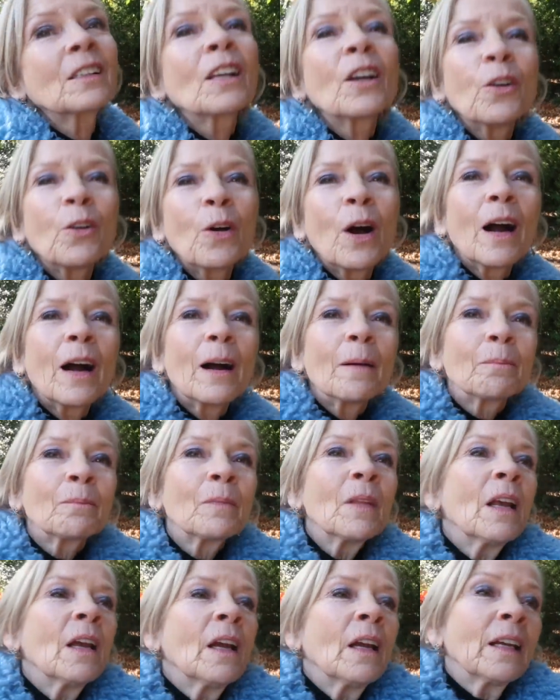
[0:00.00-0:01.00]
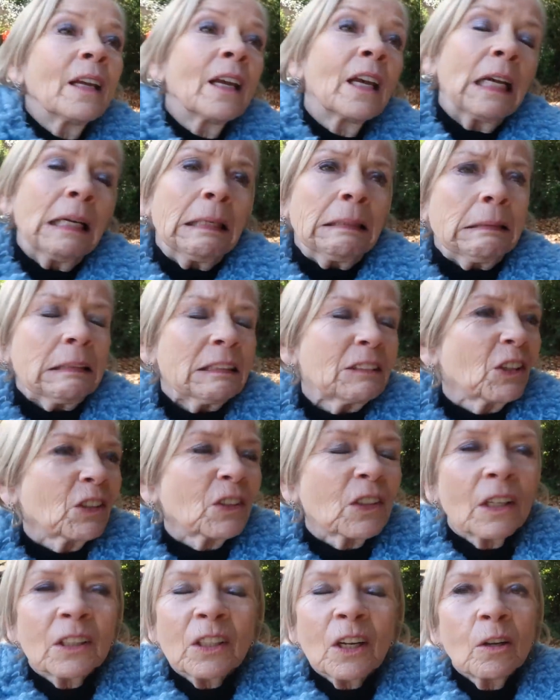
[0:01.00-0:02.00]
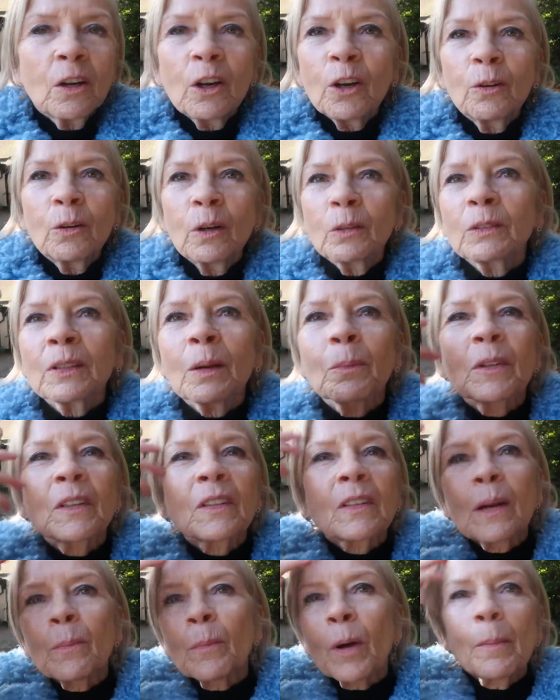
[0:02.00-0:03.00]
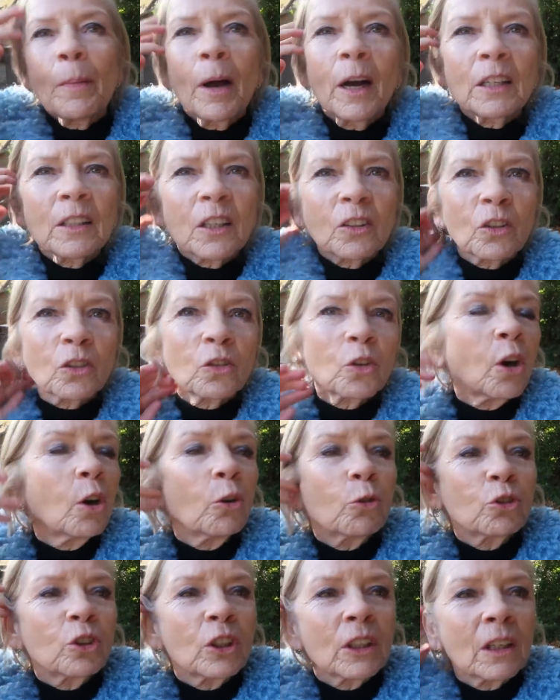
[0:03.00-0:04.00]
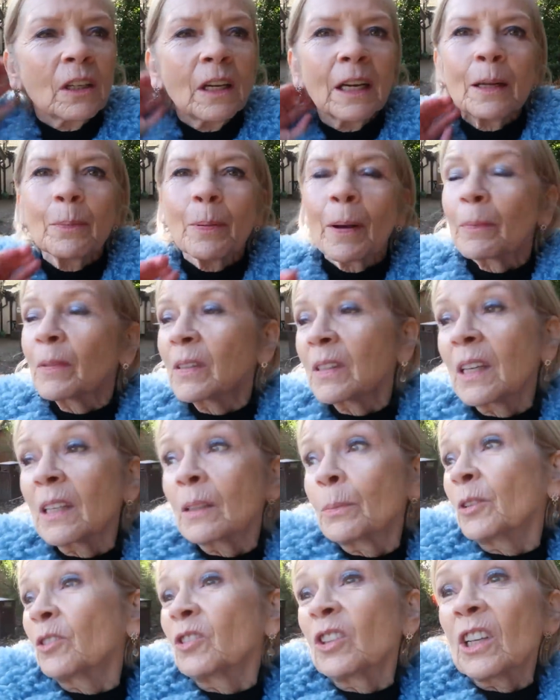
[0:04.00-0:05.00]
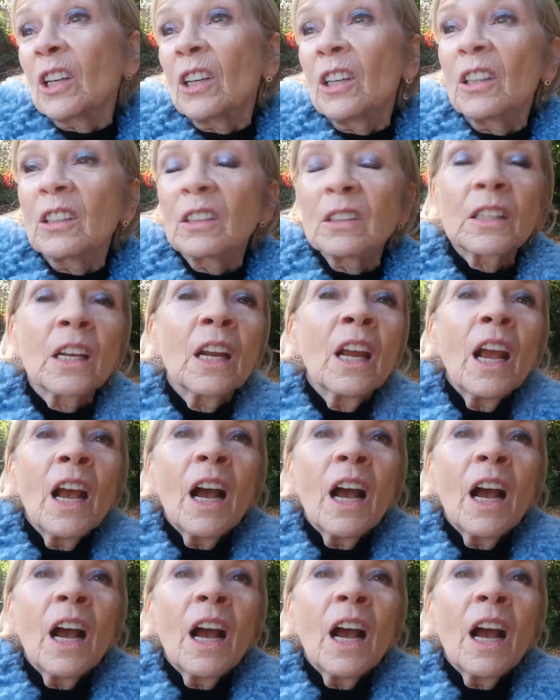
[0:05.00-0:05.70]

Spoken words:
So, I don't know, something slipped my mind. I just thought, oh, she can leap up the stairs, but she can't.